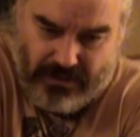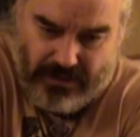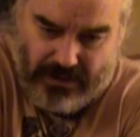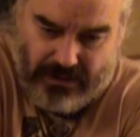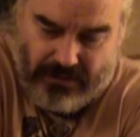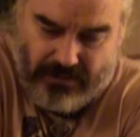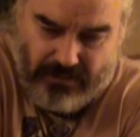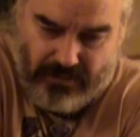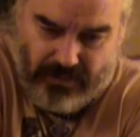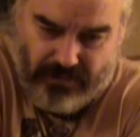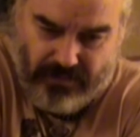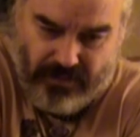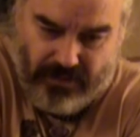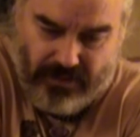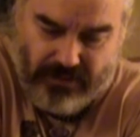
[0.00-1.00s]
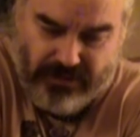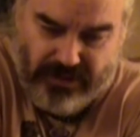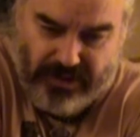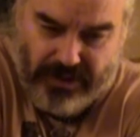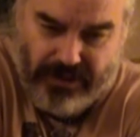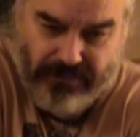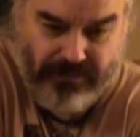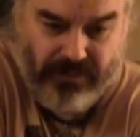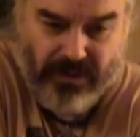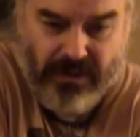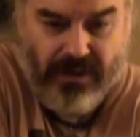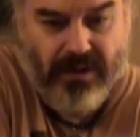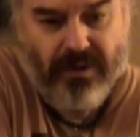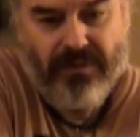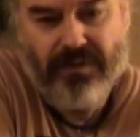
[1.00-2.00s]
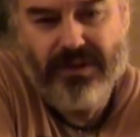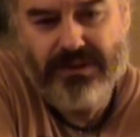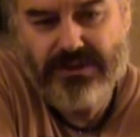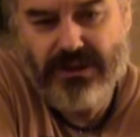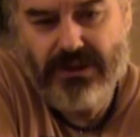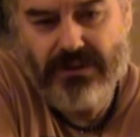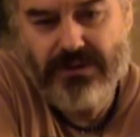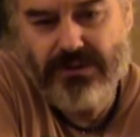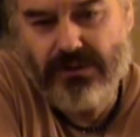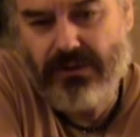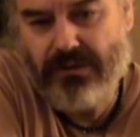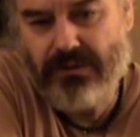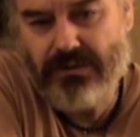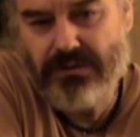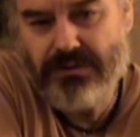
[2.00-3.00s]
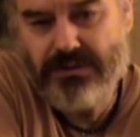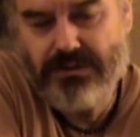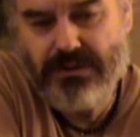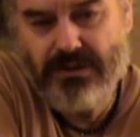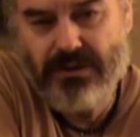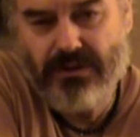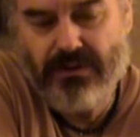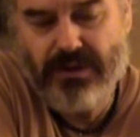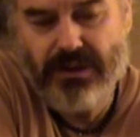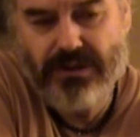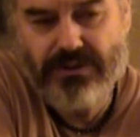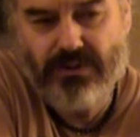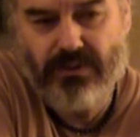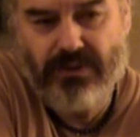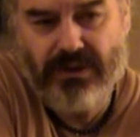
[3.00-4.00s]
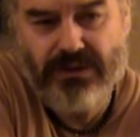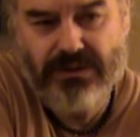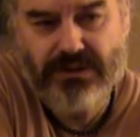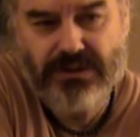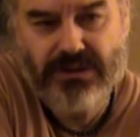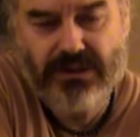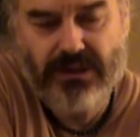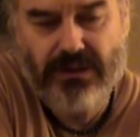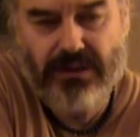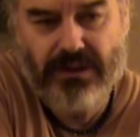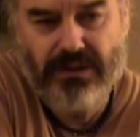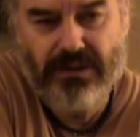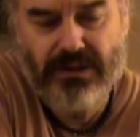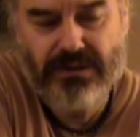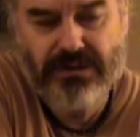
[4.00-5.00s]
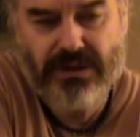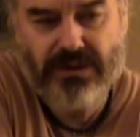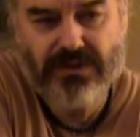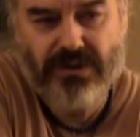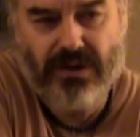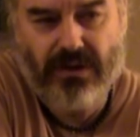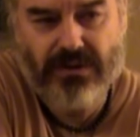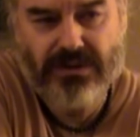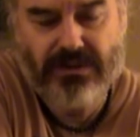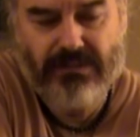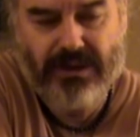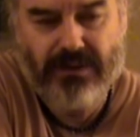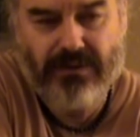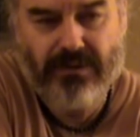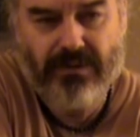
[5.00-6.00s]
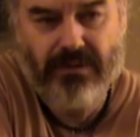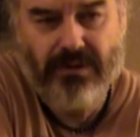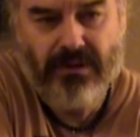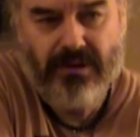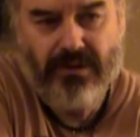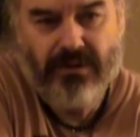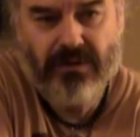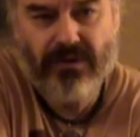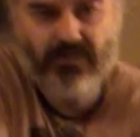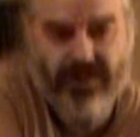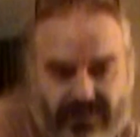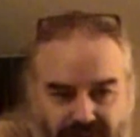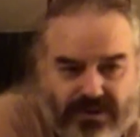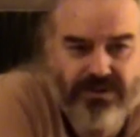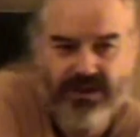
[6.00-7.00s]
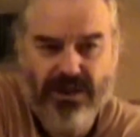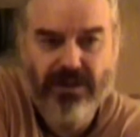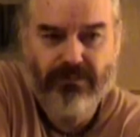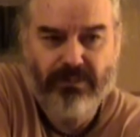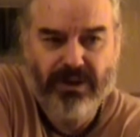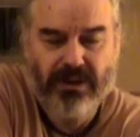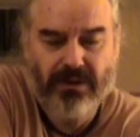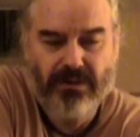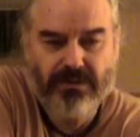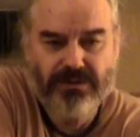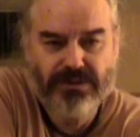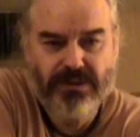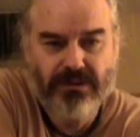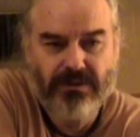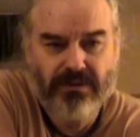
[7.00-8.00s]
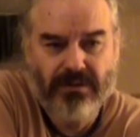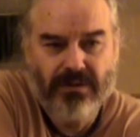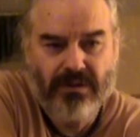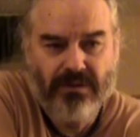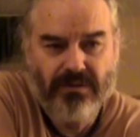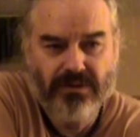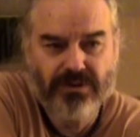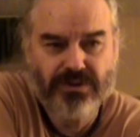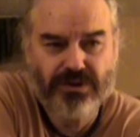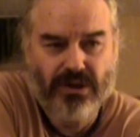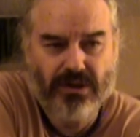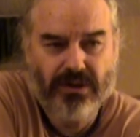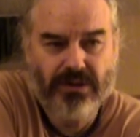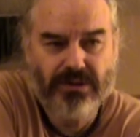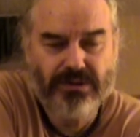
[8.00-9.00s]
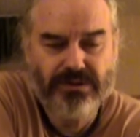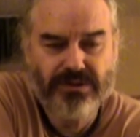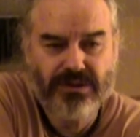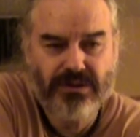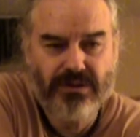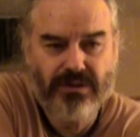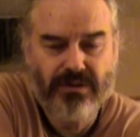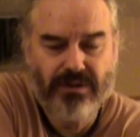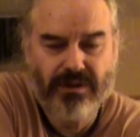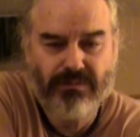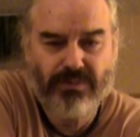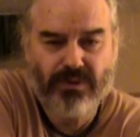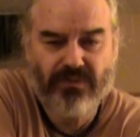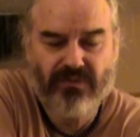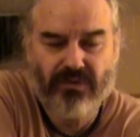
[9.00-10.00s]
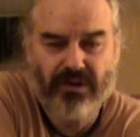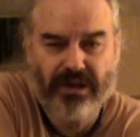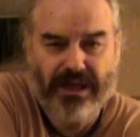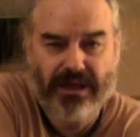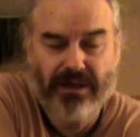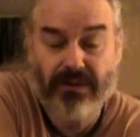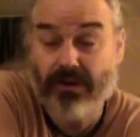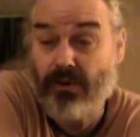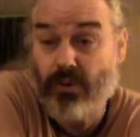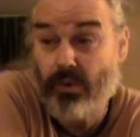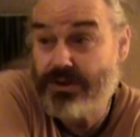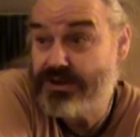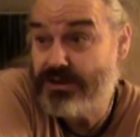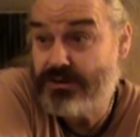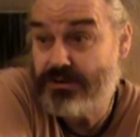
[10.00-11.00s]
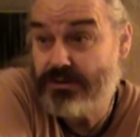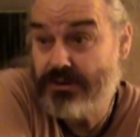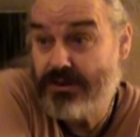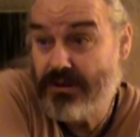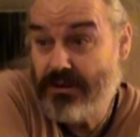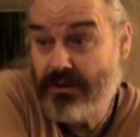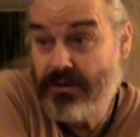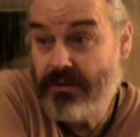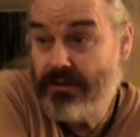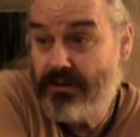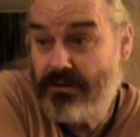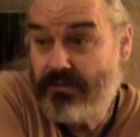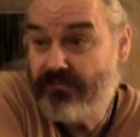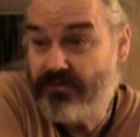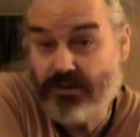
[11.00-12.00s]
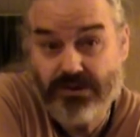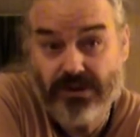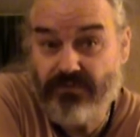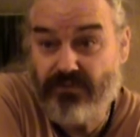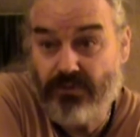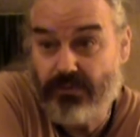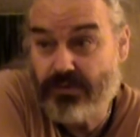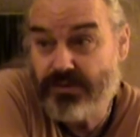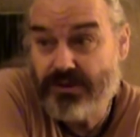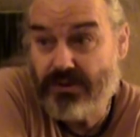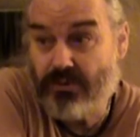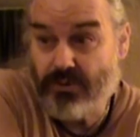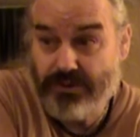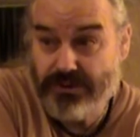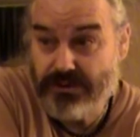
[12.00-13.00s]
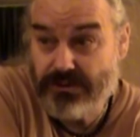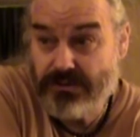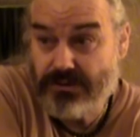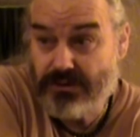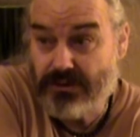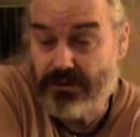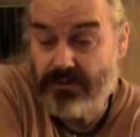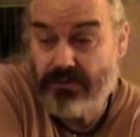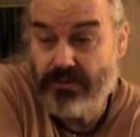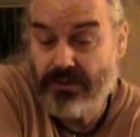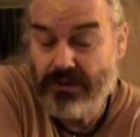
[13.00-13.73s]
and the Altai, they sing songs. You know, it's a religious thing. They sing songs about the rivers and the bears and the stars and the beautiful land and their horses. First and foremost, their horses. You know,